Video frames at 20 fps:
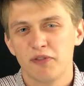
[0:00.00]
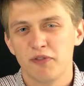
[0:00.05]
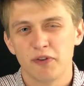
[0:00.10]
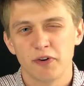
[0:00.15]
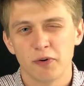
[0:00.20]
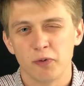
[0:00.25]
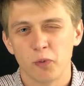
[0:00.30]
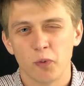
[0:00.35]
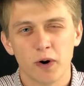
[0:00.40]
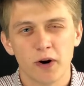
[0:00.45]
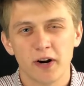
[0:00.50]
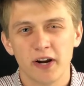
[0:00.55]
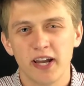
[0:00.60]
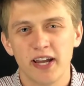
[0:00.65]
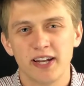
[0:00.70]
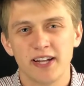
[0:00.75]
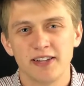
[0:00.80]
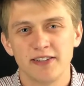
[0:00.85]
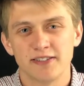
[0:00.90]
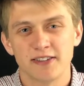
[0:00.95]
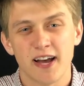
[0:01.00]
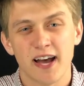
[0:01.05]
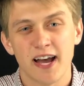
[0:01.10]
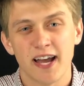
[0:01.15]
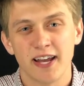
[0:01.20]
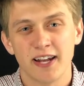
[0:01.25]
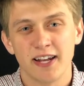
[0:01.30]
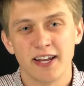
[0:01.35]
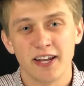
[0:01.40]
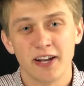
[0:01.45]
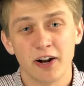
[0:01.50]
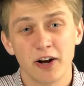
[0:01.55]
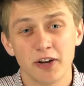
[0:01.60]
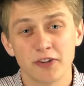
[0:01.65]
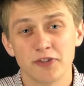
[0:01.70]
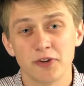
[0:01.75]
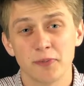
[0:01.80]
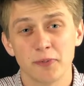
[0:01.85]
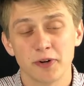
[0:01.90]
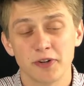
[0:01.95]
for worry and anxiety, it
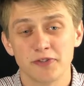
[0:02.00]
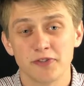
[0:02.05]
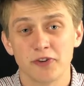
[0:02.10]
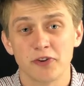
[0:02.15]
also brings